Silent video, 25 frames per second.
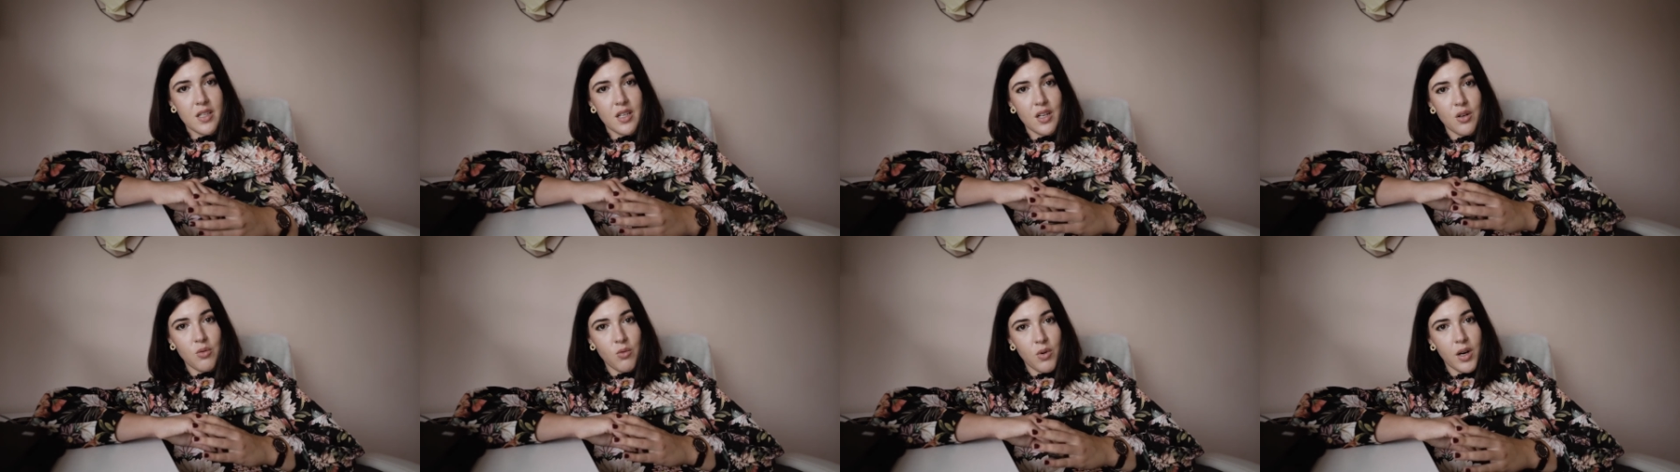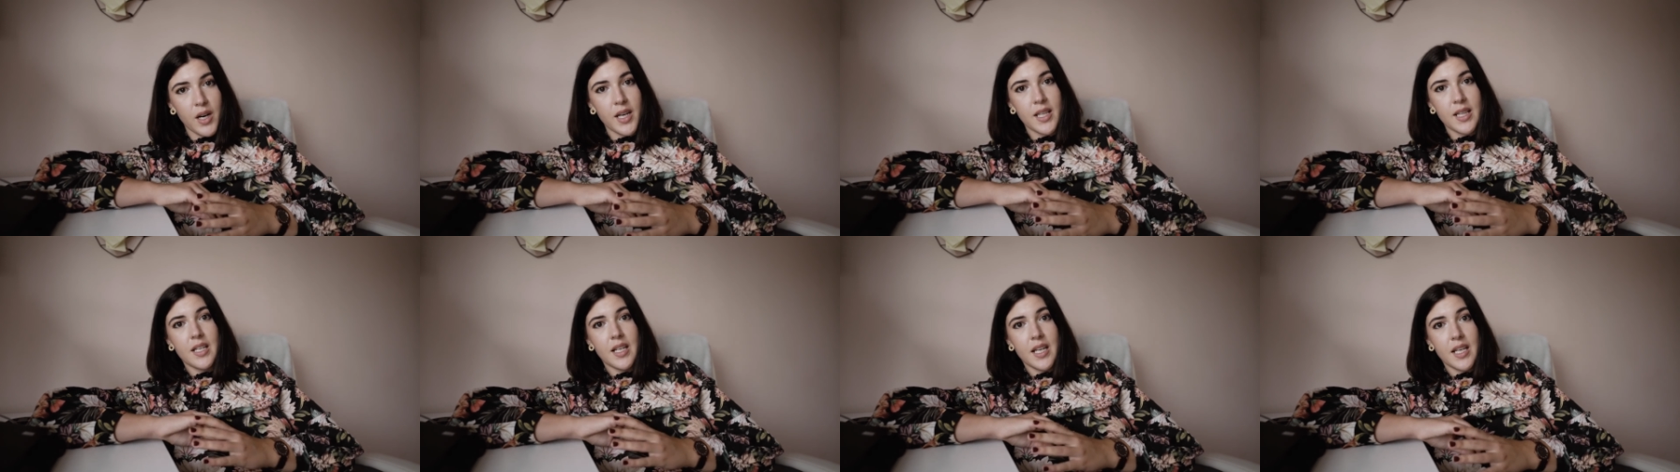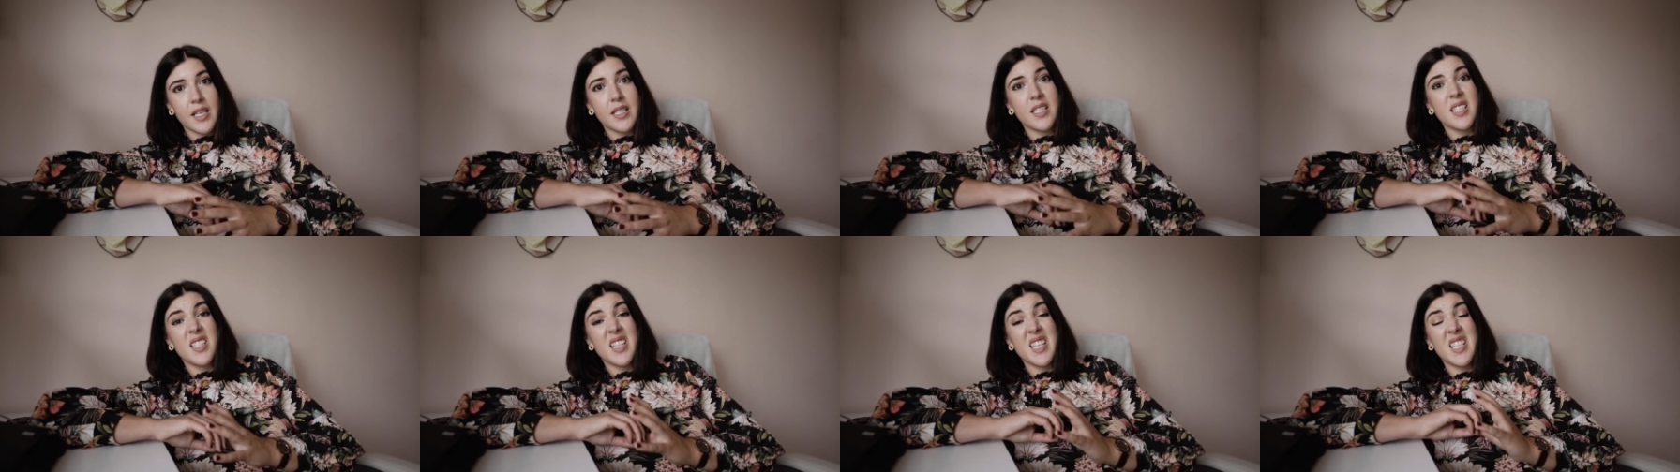in a wide
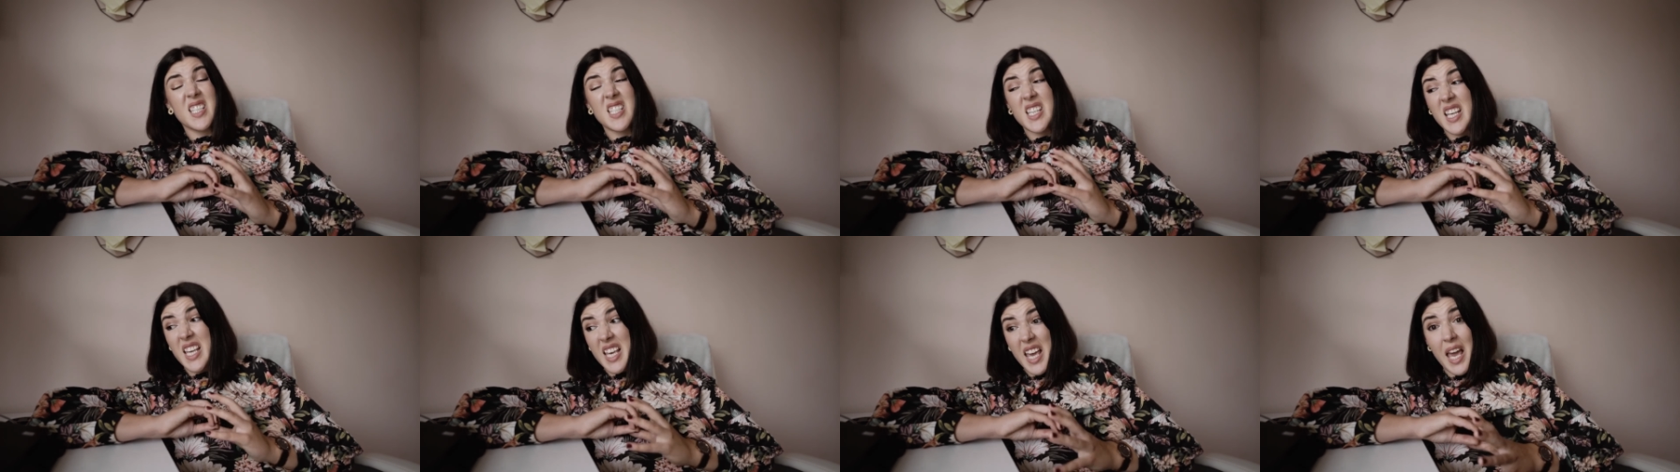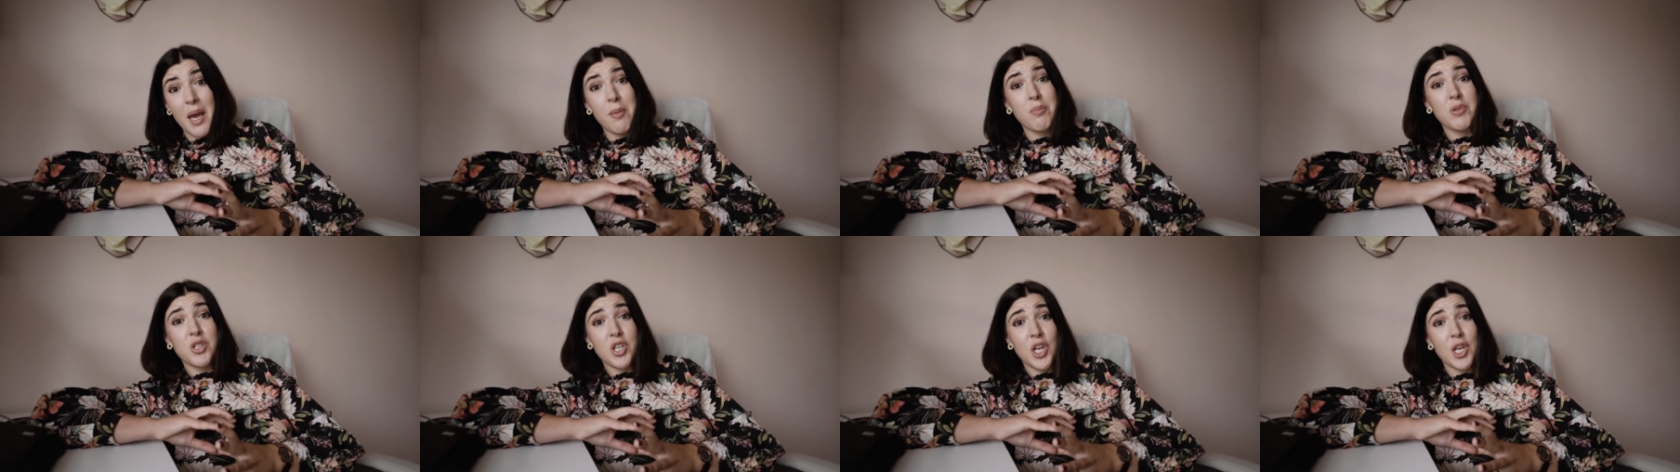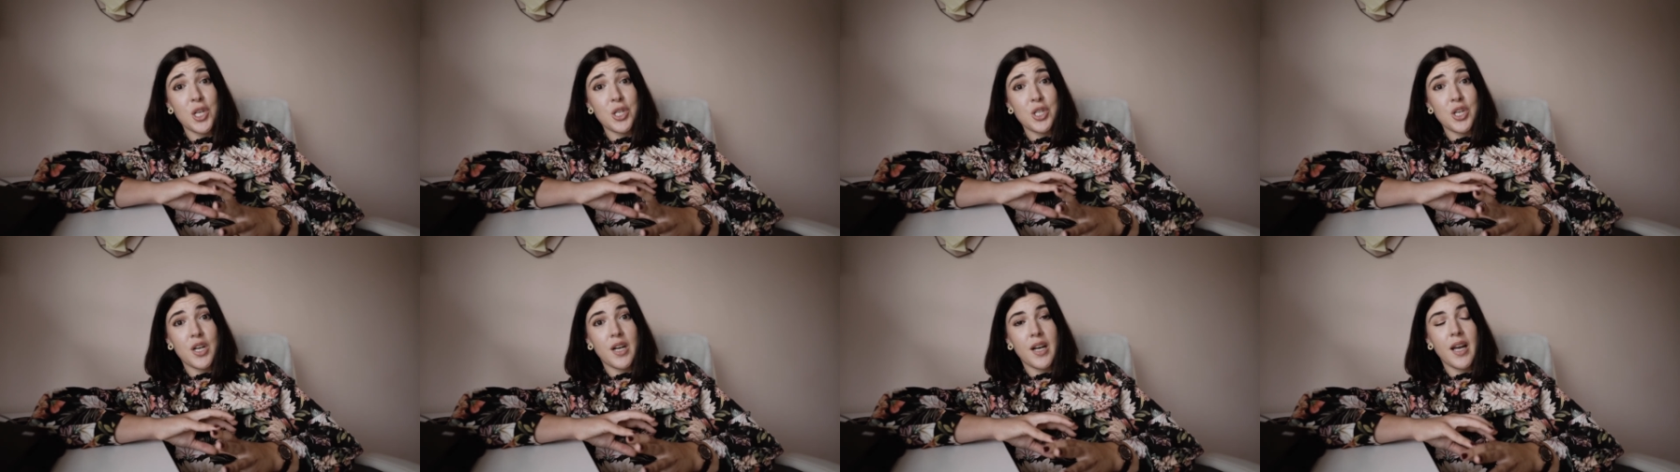lens. It's a game
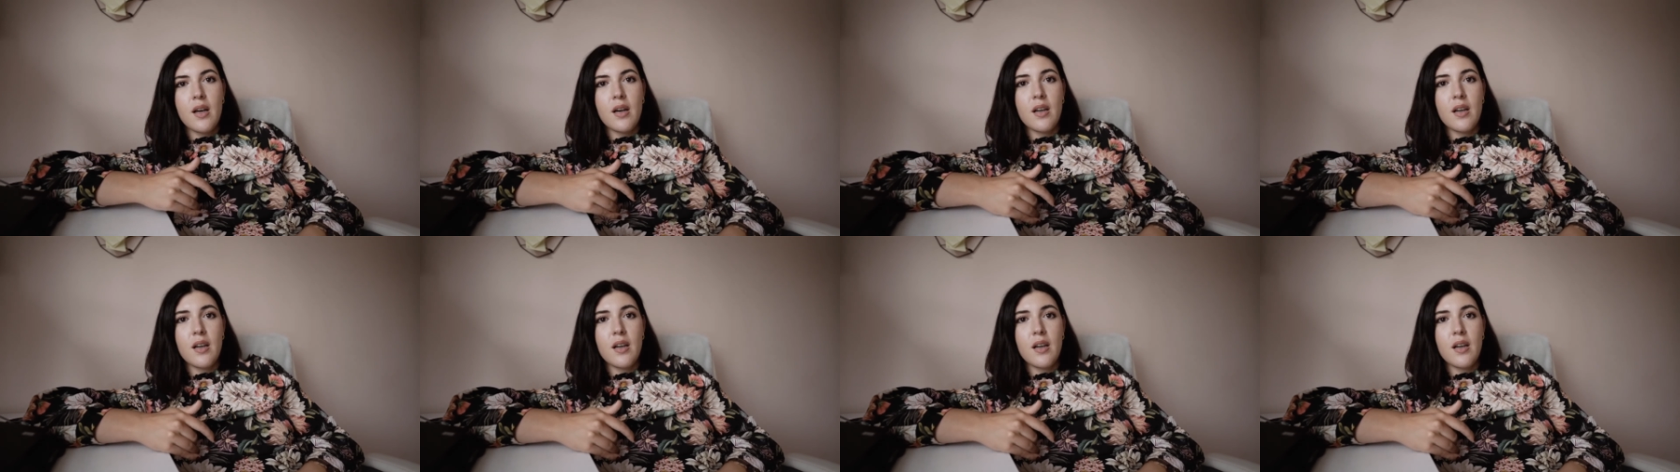changer.